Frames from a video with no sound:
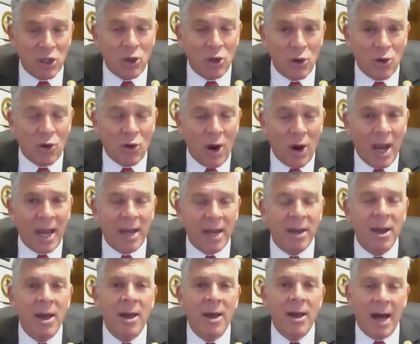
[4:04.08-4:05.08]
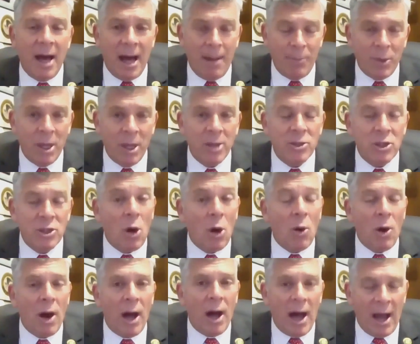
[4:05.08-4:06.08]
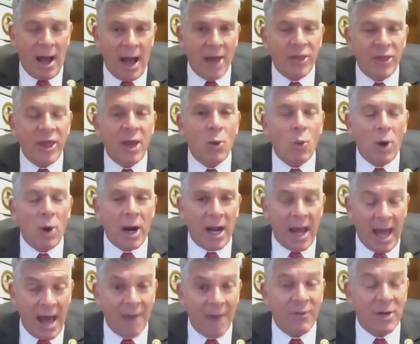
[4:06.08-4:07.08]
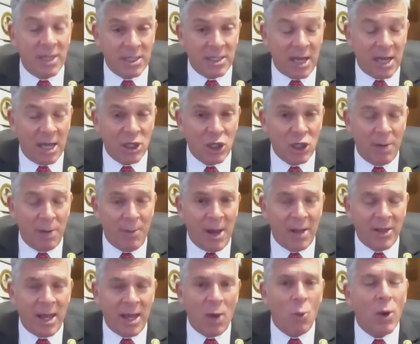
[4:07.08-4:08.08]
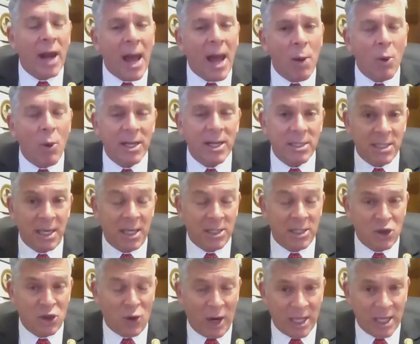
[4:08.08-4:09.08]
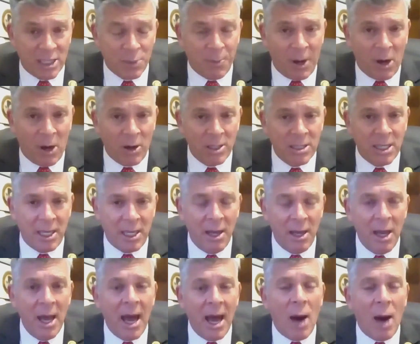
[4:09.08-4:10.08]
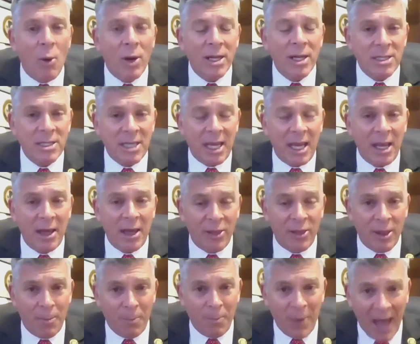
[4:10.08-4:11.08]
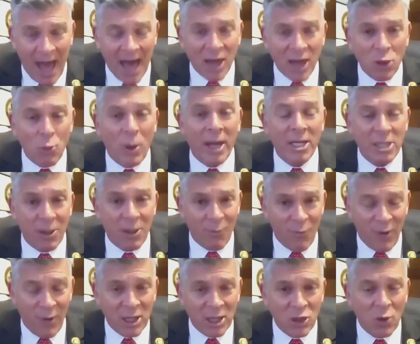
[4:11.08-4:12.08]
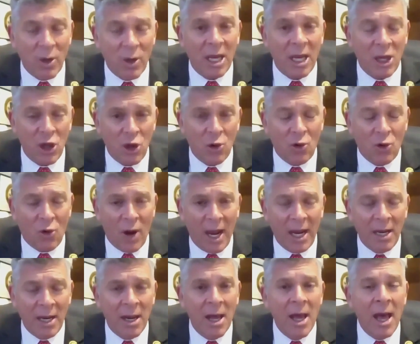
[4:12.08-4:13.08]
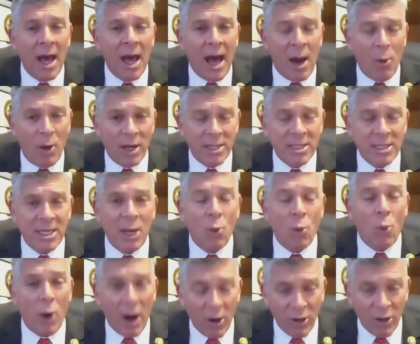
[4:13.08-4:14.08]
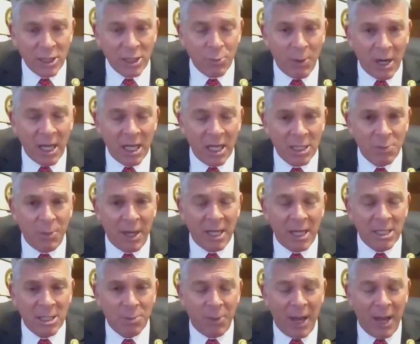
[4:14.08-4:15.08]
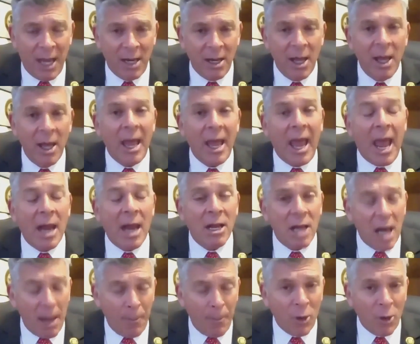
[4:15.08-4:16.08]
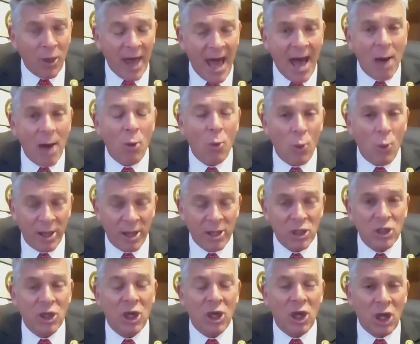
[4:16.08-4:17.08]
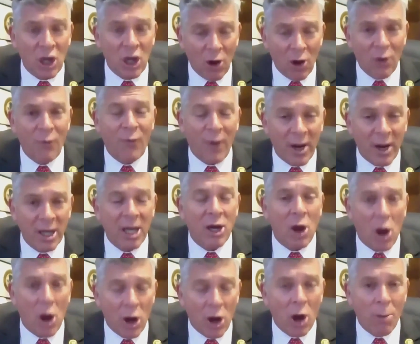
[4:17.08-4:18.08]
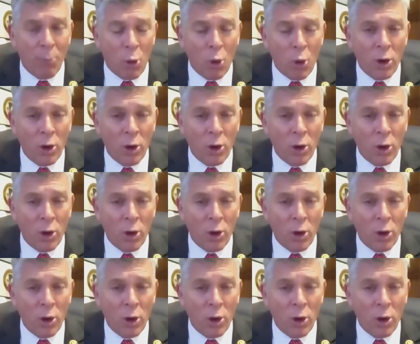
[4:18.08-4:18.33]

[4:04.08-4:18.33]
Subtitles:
to Ukraine. So I think we're going to have a discussion about that. What I want to see is transparency. I want to see the pathway to victory in Ukraine. I want to see where this money is being spent and couple that with secured funding on our